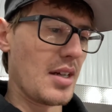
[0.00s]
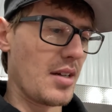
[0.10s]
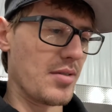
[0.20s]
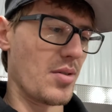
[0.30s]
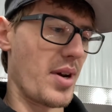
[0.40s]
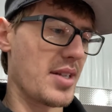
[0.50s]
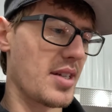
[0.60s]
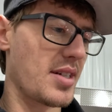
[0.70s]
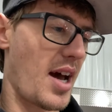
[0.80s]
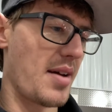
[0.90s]
It was a waste
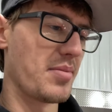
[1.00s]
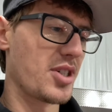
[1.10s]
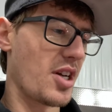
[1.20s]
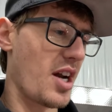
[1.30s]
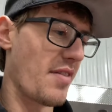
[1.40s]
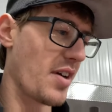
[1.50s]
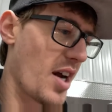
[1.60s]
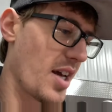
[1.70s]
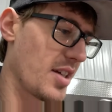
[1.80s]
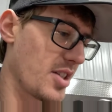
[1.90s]
of time. Should have never done it.